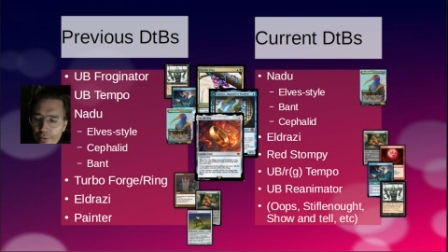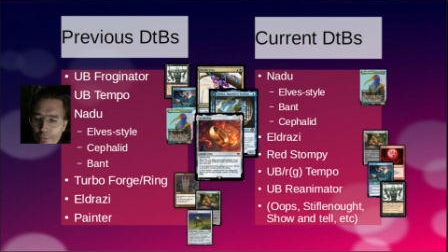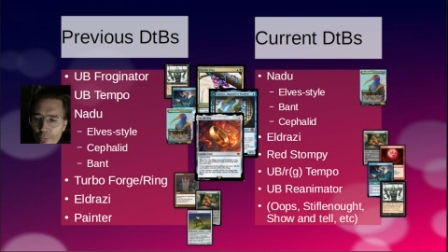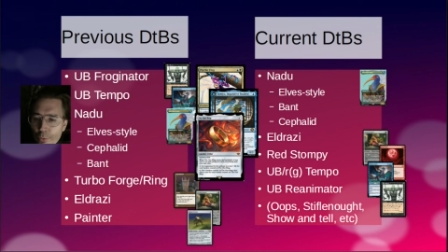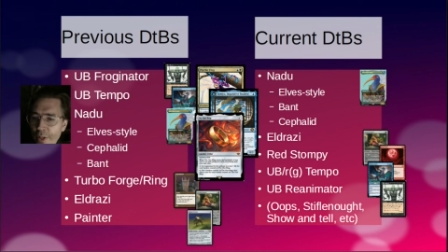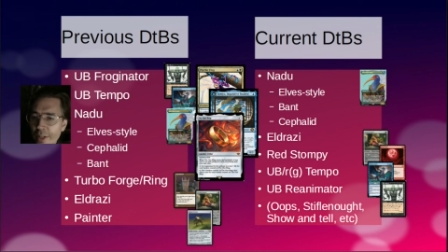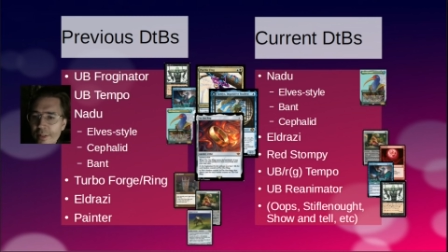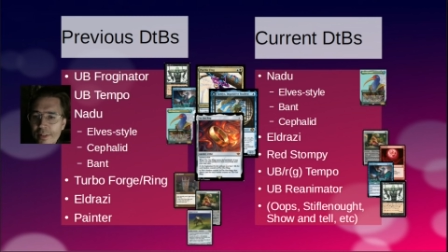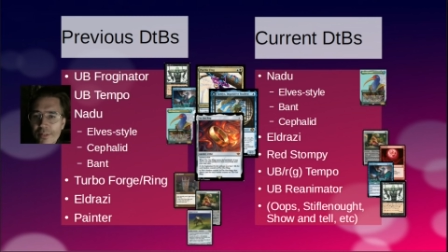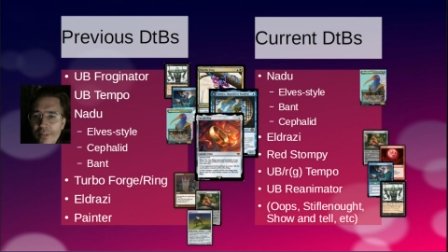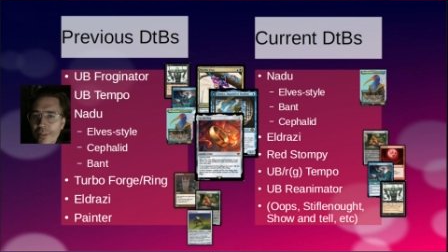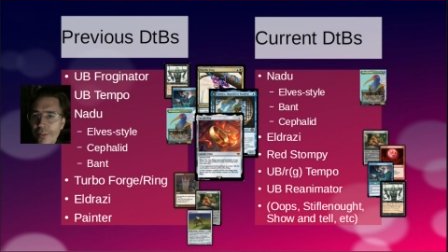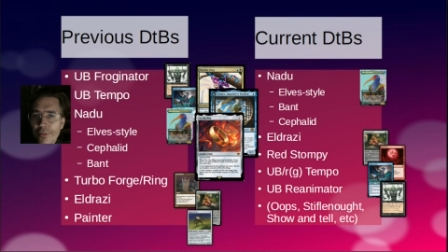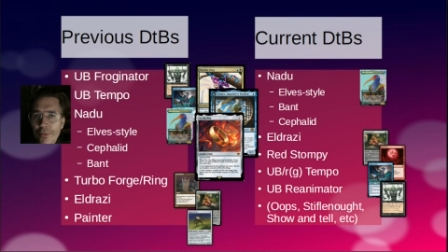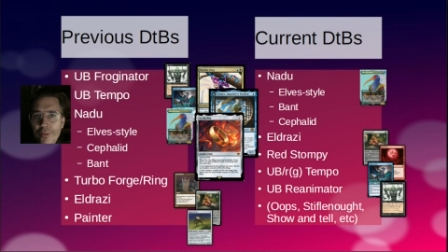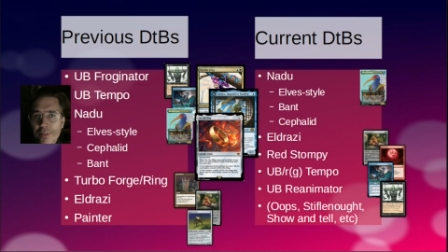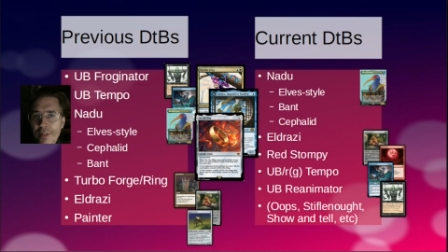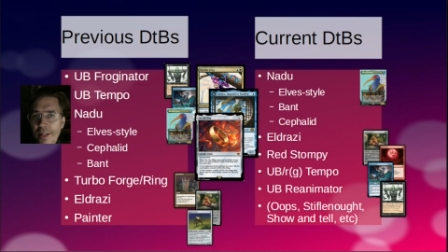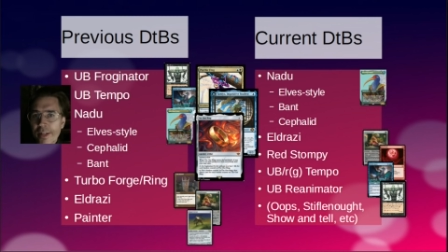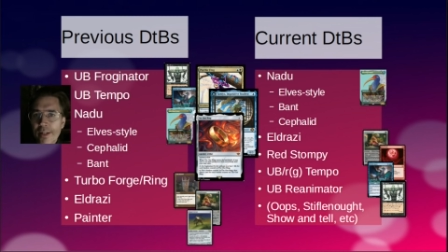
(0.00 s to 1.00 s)
weaknesses
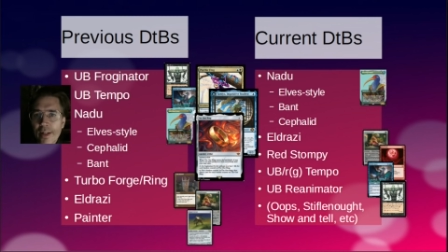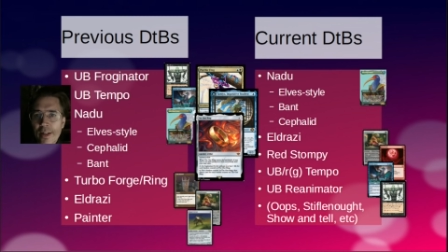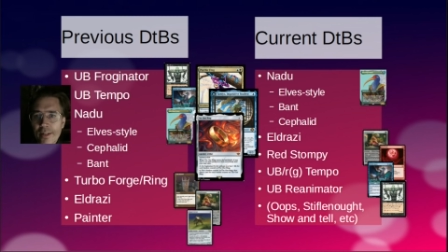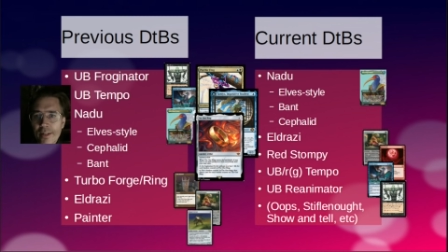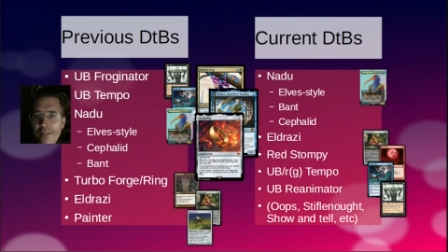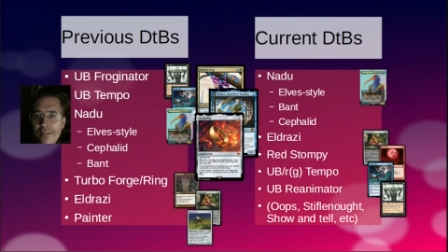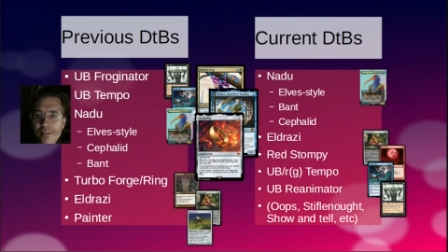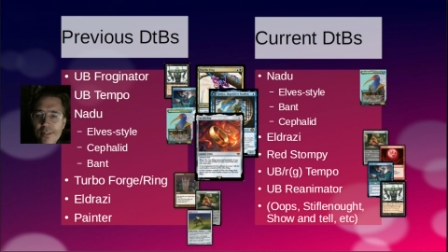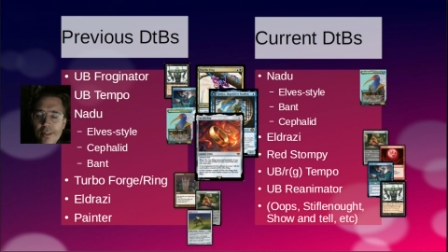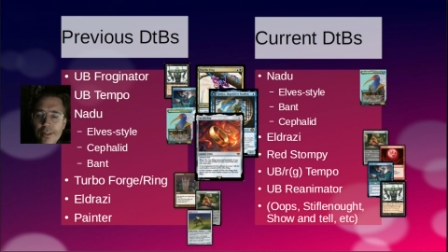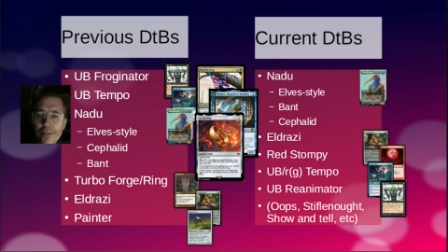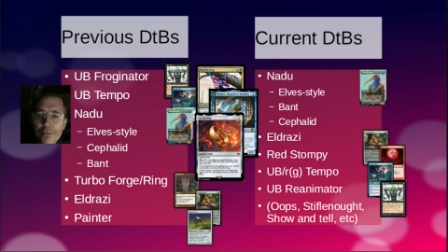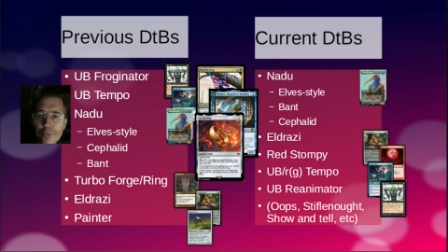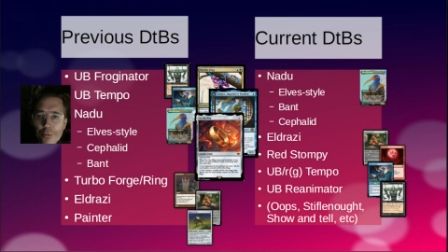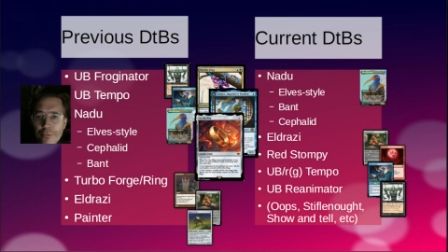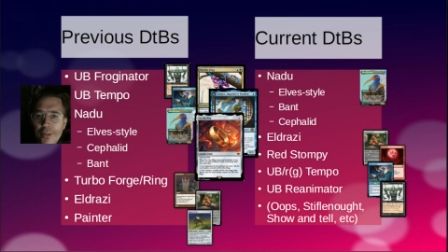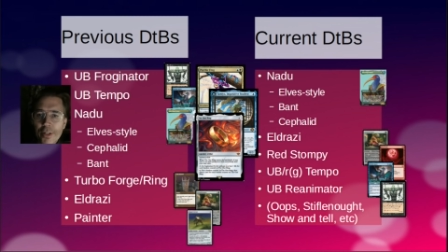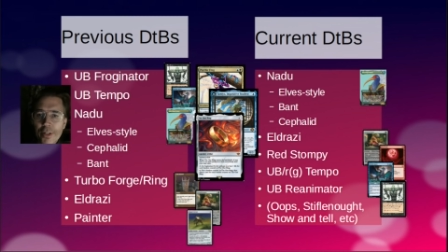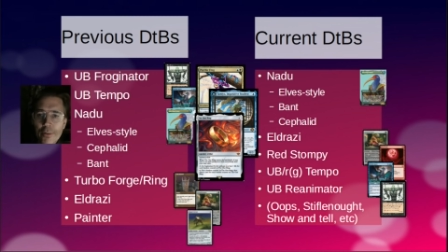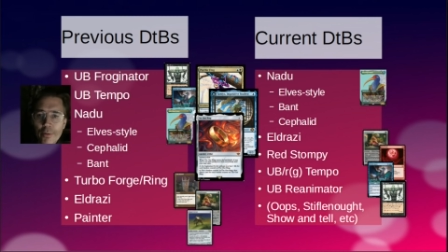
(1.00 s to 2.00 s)
your deck has to
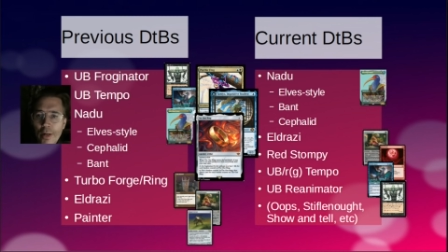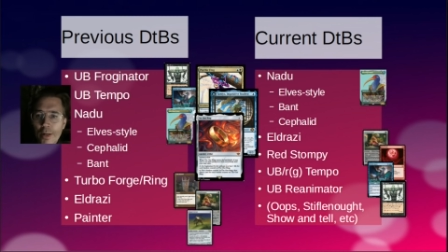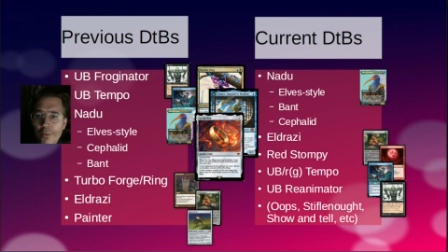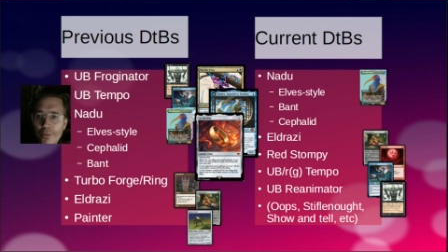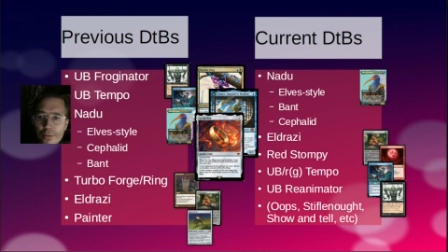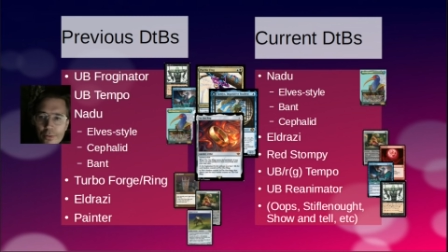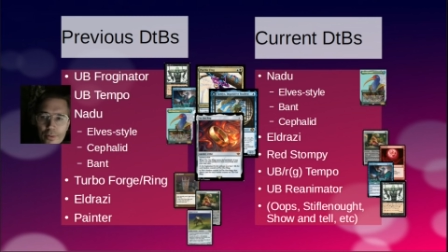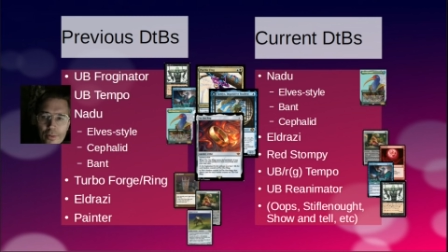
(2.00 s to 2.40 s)
figure out